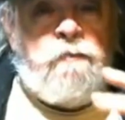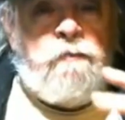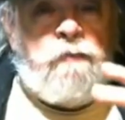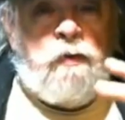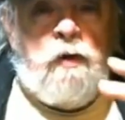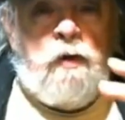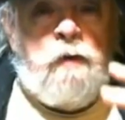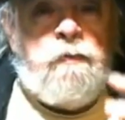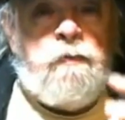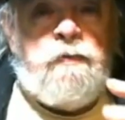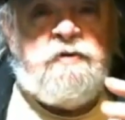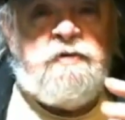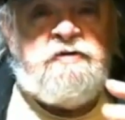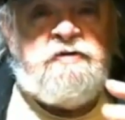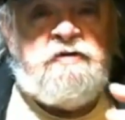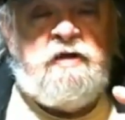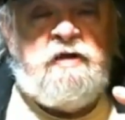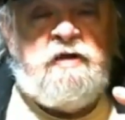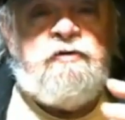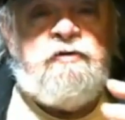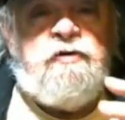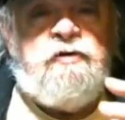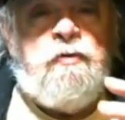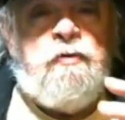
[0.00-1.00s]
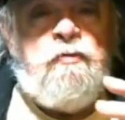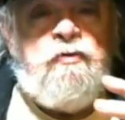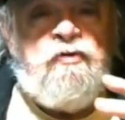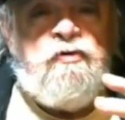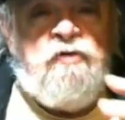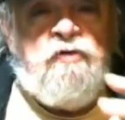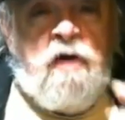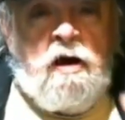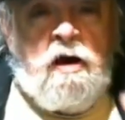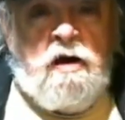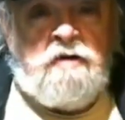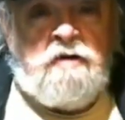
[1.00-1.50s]
purposely do
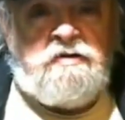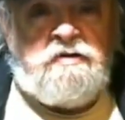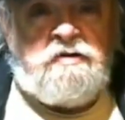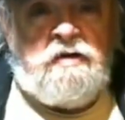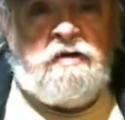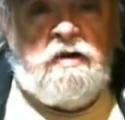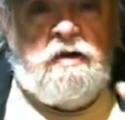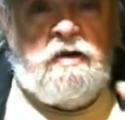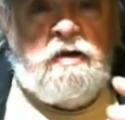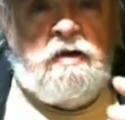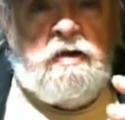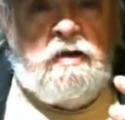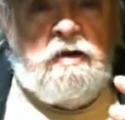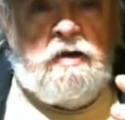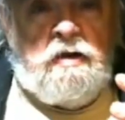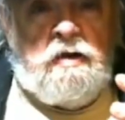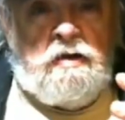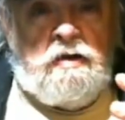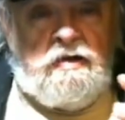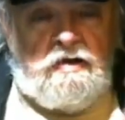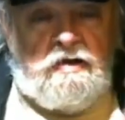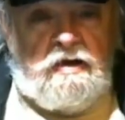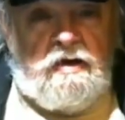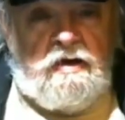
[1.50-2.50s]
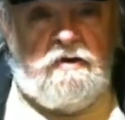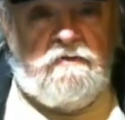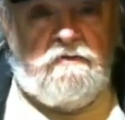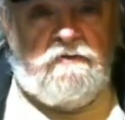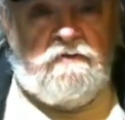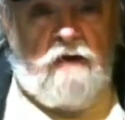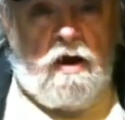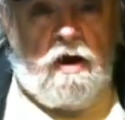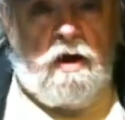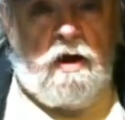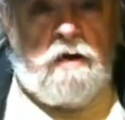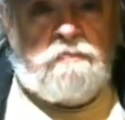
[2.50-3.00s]
not give
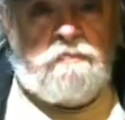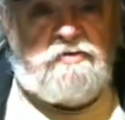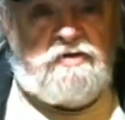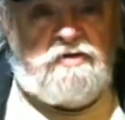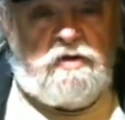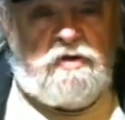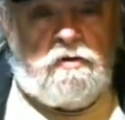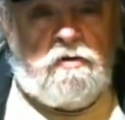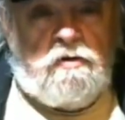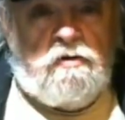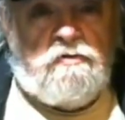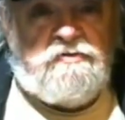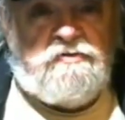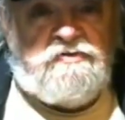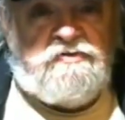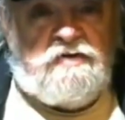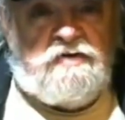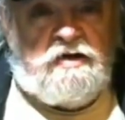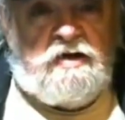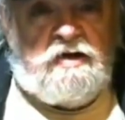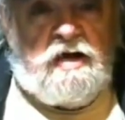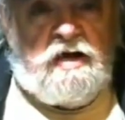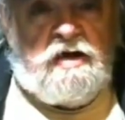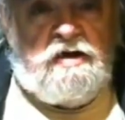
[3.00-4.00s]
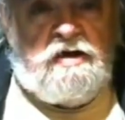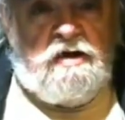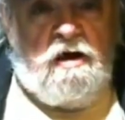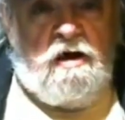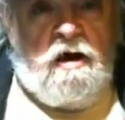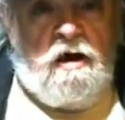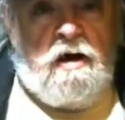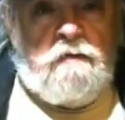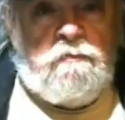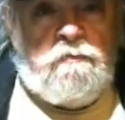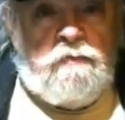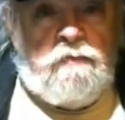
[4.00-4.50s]
obstacles that
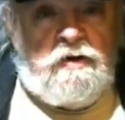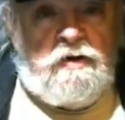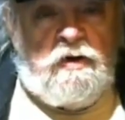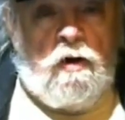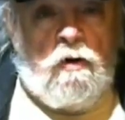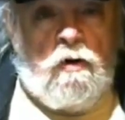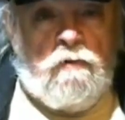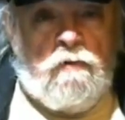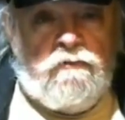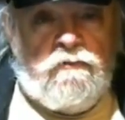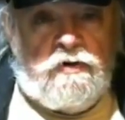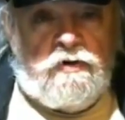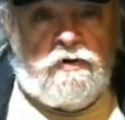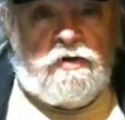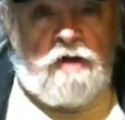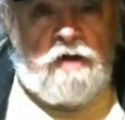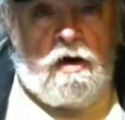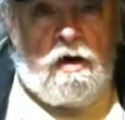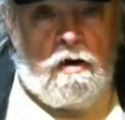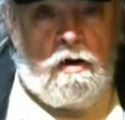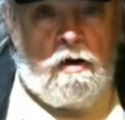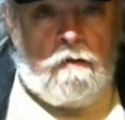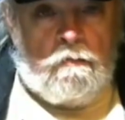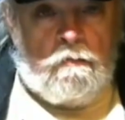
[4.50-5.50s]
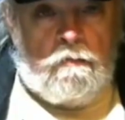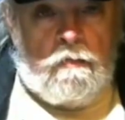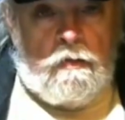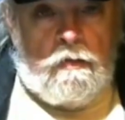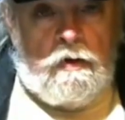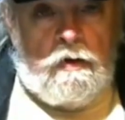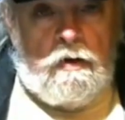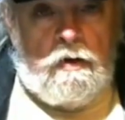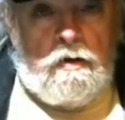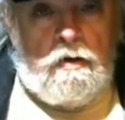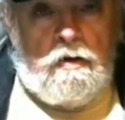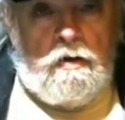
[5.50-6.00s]
cannot be overcome.
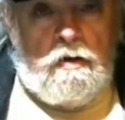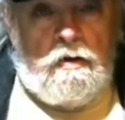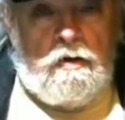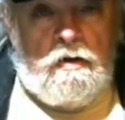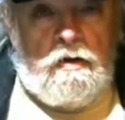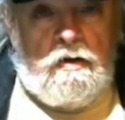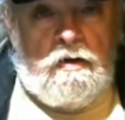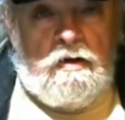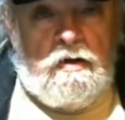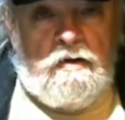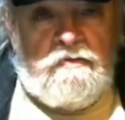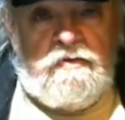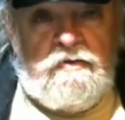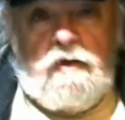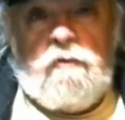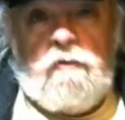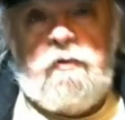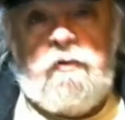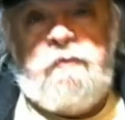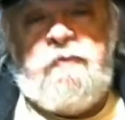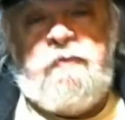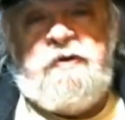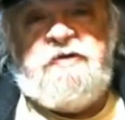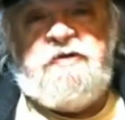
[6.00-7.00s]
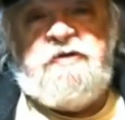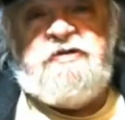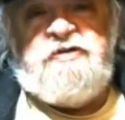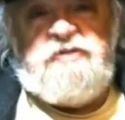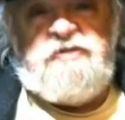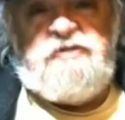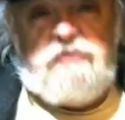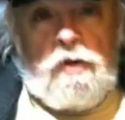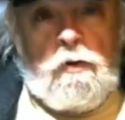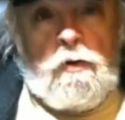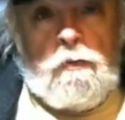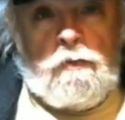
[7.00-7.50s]
That would be
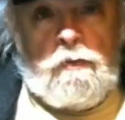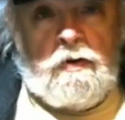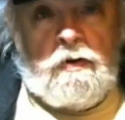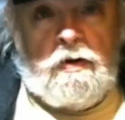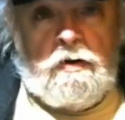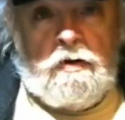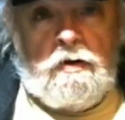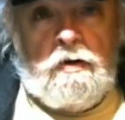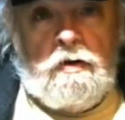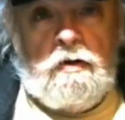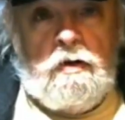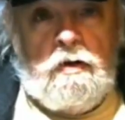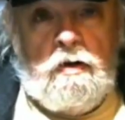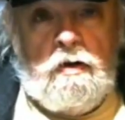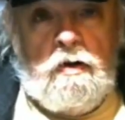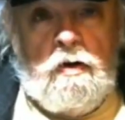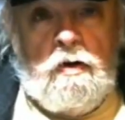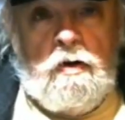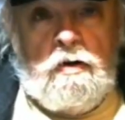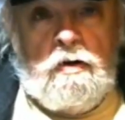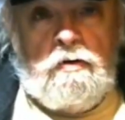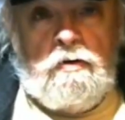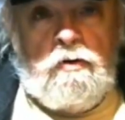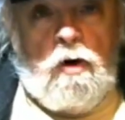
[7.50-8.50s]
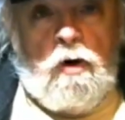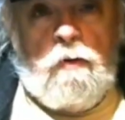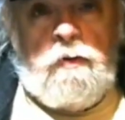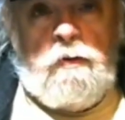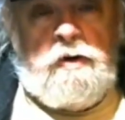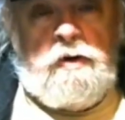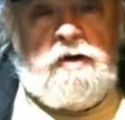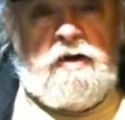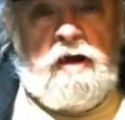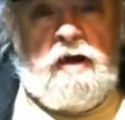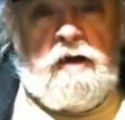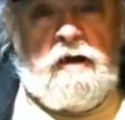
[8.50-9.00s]
stupid.
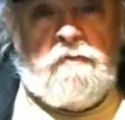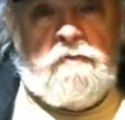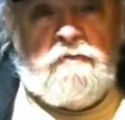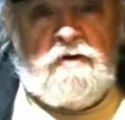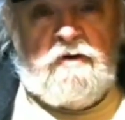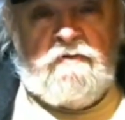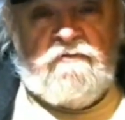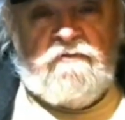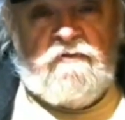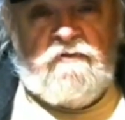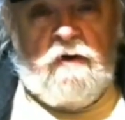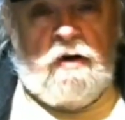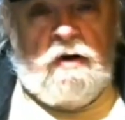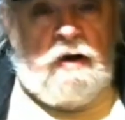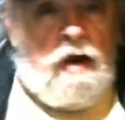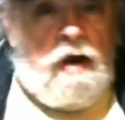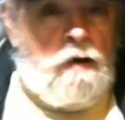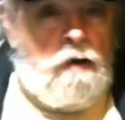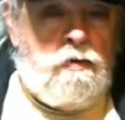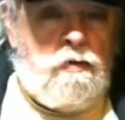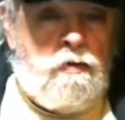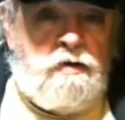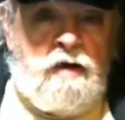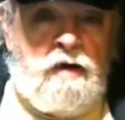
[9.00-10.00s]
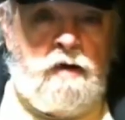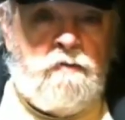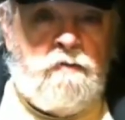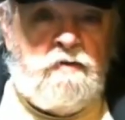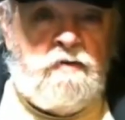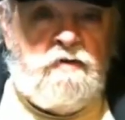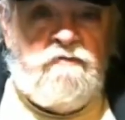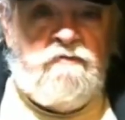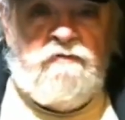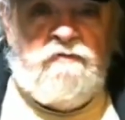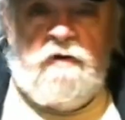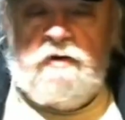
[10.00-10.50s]
Nobody'd have any fun. I wouldn't have
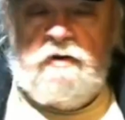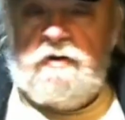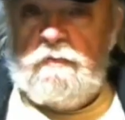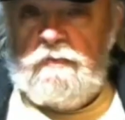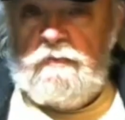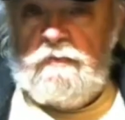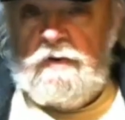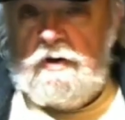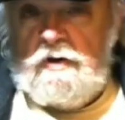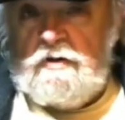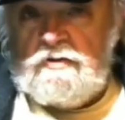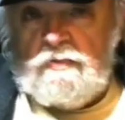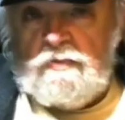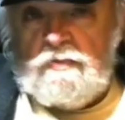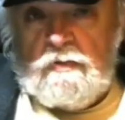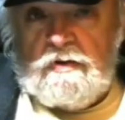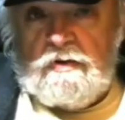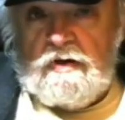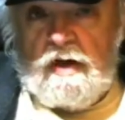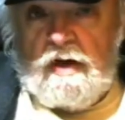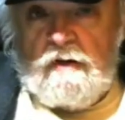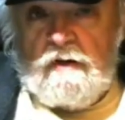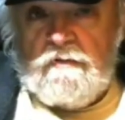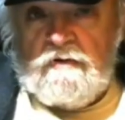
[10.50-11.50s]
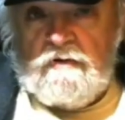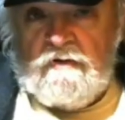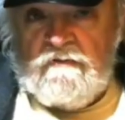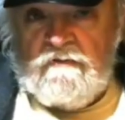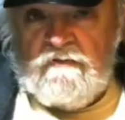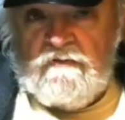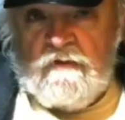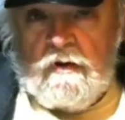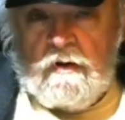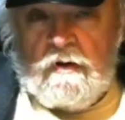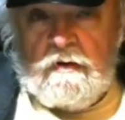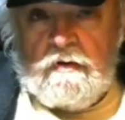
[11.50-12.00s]
any fun. The players wouldn't have any
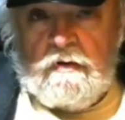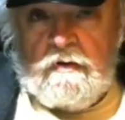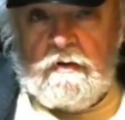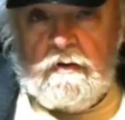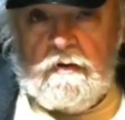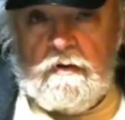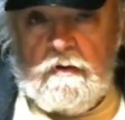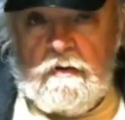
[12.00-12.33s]
fun.